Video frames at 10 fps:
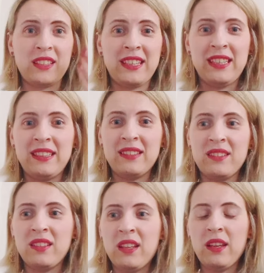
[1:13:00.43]

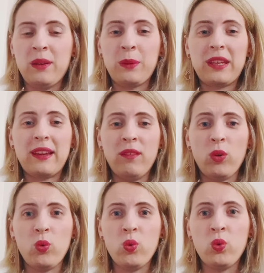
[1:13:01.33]
in, we have
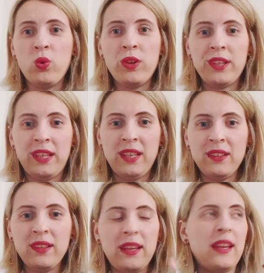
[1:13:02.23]
u
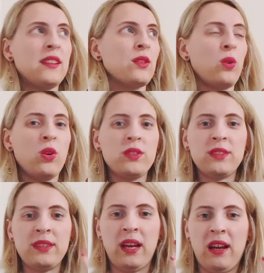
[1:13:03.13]
in and
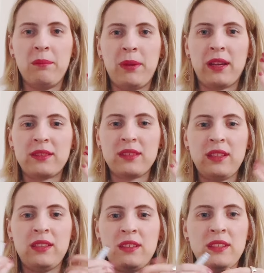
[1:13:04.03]
on na, but
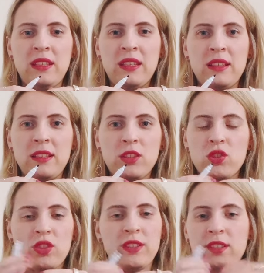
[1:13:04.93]
in
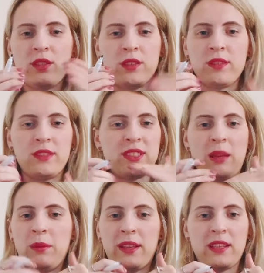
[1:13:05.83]
English it is not the
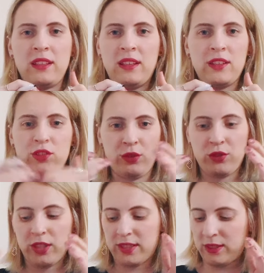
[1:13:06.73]
same like in English. You
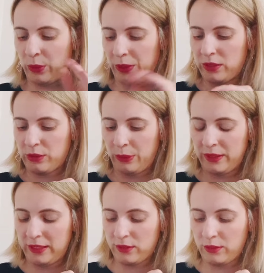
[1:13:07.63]
just saw it. So
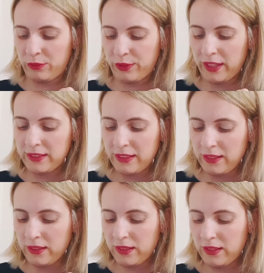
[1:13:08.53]
it is on
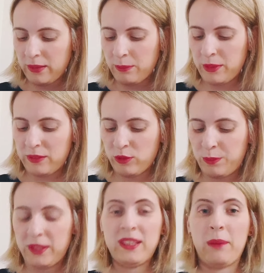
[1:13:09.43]
Friday. It would
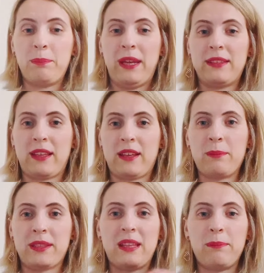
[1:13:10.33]
be na petak,
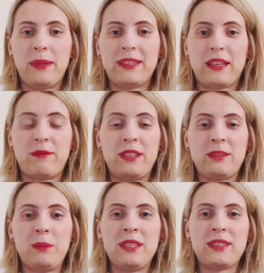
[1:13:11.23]
but na petak,
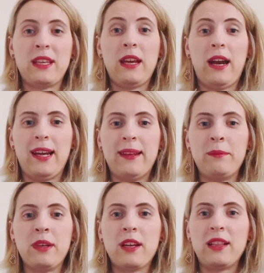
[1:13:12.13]
it means I
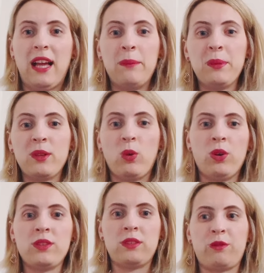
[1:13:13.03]
am climbing
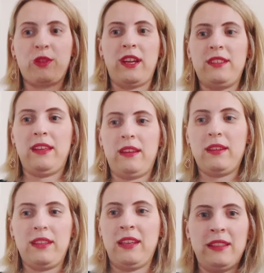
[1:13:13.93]
on the Friday,
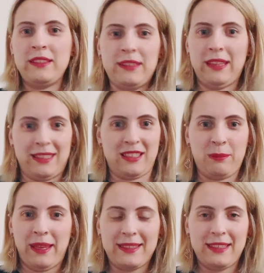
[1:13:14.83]
and it
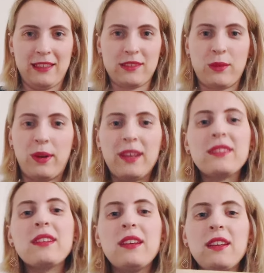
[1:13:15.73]
doesn't make sense,
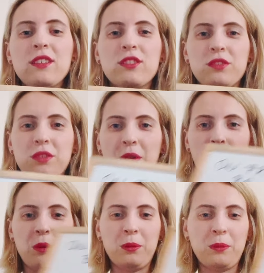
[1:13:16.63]
right?
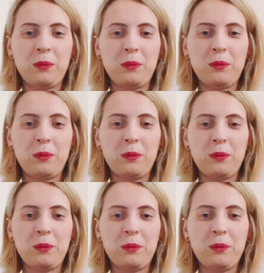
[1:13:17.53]
So
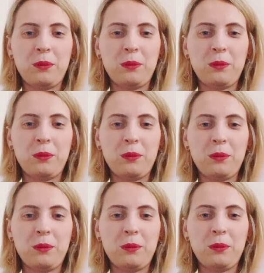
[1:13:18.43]

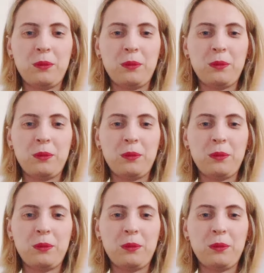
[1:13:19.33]
it is like this.